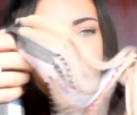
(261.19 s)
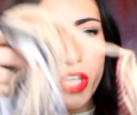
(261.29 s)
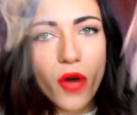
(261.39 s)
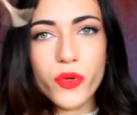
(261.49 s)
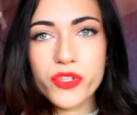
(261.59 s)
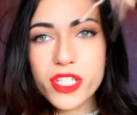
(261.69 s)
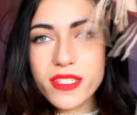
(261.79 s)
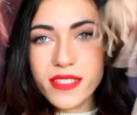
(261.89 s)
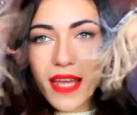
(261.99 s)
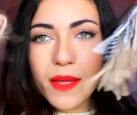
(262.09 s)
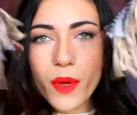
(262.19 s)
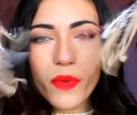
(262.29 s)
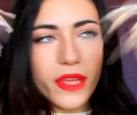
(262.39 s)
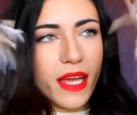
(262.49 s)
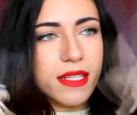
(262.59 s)
So you just take
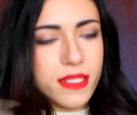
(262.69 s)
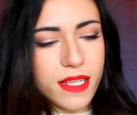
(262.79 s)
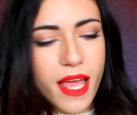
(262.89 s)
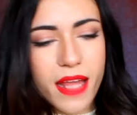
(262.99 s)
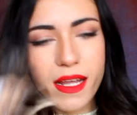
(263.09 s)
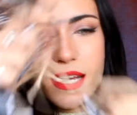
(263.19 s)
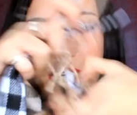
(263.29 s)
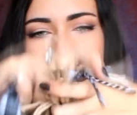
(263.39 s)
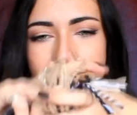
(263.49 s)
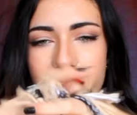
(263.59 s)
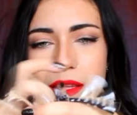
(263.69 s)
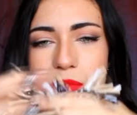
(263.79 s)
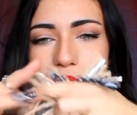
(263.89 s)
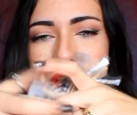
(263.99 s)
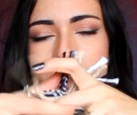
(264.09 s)
both ends and tie
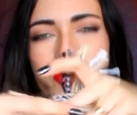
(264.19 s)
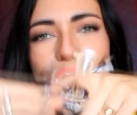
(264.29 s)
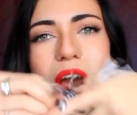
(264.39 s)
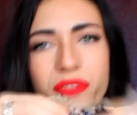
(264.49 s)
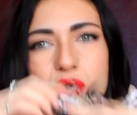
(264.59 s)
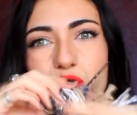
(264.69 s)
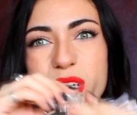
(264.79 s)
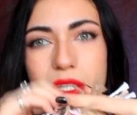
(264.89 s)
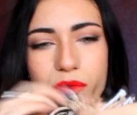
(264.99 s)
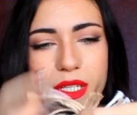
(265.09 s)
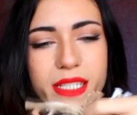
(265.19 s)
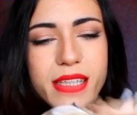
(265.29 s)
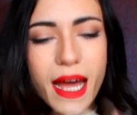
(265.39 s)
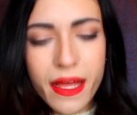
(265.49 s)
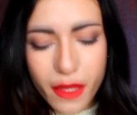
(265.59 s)
them together. You don't have to really, really
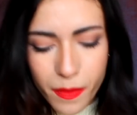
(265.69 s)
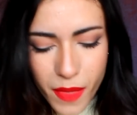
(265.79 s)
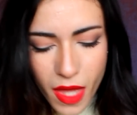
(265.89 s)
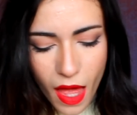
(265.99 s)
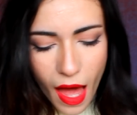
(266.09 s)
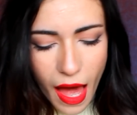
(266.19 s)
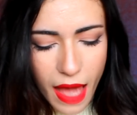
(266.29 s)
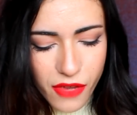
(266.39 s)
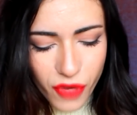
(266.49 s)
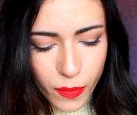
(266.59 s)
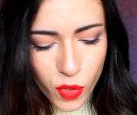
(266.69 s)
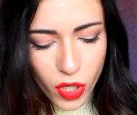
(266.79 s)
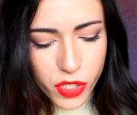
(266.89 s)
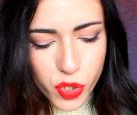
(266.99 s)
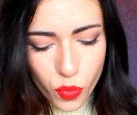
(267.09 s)
tie them. Uh, if I'm
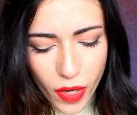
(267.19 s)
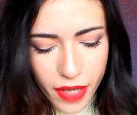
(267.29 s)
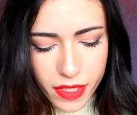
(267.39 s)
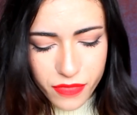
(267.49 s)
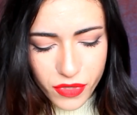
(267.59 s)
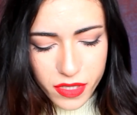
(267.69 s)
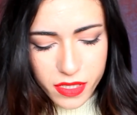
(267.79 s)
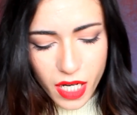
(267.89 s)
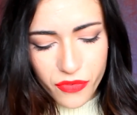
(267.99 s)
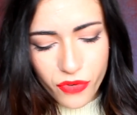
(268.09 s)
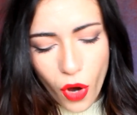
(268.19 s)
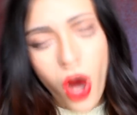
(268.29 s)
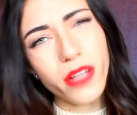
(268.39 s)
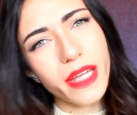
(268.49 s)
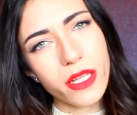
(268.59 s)
going to wear the infinity scarf
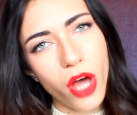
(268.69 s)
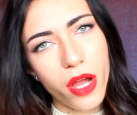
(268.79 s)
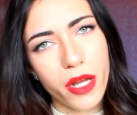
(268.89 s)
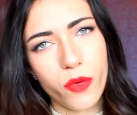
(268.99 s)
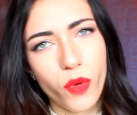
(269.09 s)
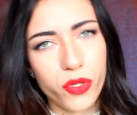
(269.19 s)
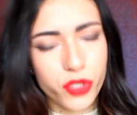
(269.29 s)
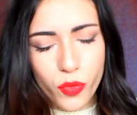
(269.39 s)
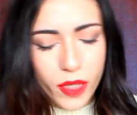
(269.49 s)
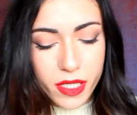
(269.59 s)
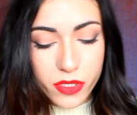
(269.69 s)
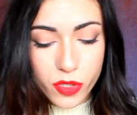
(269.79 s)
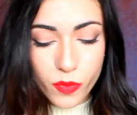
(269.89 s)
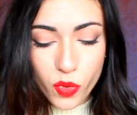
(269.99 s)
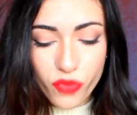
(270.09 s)
all day long and I want, don't want it
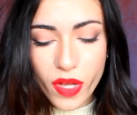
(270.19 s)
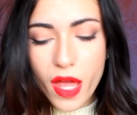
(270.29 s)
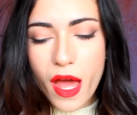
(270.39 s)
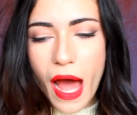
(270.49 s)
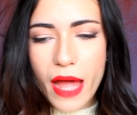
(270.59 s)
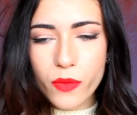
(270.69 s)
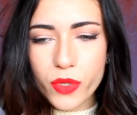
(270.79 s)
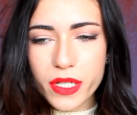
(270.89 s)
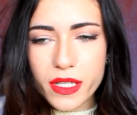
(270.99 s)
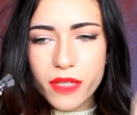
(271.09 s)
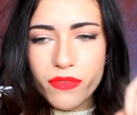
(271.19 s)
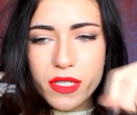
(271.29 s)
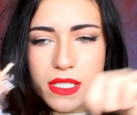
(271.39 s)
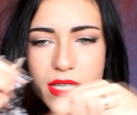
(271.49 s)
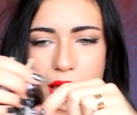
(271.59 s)
to move, I would
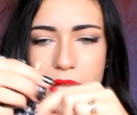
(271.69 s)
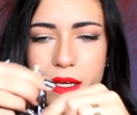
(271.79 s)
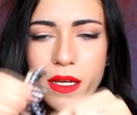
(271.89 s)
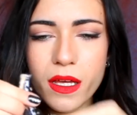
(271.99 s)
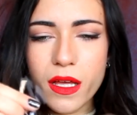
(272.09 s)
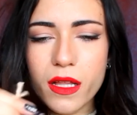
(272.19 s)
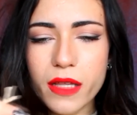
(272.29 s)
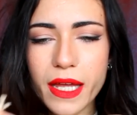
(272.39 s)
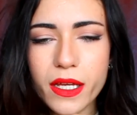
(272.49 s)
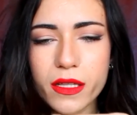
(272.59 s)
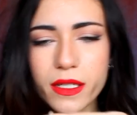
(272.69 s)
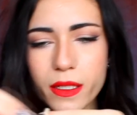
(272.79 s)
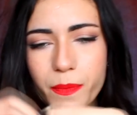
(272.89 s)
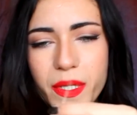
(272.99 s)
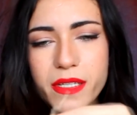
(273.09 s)
even take like
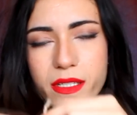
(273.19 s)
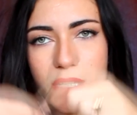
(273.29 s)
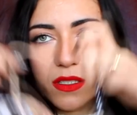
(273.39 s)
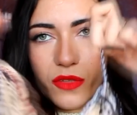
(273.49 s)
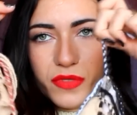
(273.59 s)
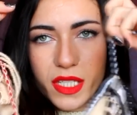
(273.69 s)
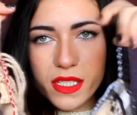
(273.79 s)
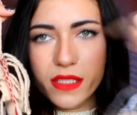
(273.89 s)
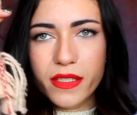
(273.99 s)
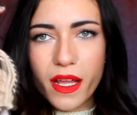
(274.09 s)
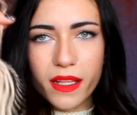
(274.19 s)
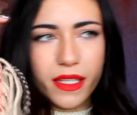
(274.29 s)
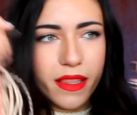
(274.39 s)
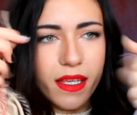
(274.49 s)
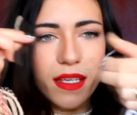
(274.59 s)
little pieces of these
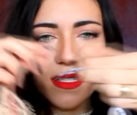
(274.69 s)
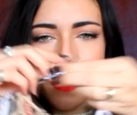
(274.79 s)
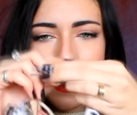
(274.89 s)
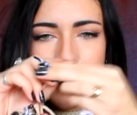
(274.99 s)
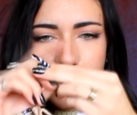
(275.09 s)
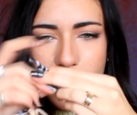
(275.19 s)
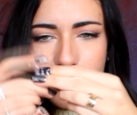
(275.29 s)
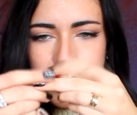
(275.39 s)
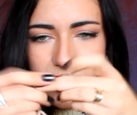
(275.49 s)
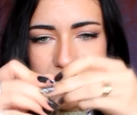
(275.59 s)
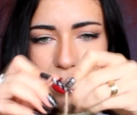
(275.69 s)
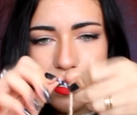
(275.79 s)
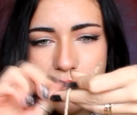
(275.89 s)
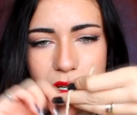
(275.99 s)
dangly things and I just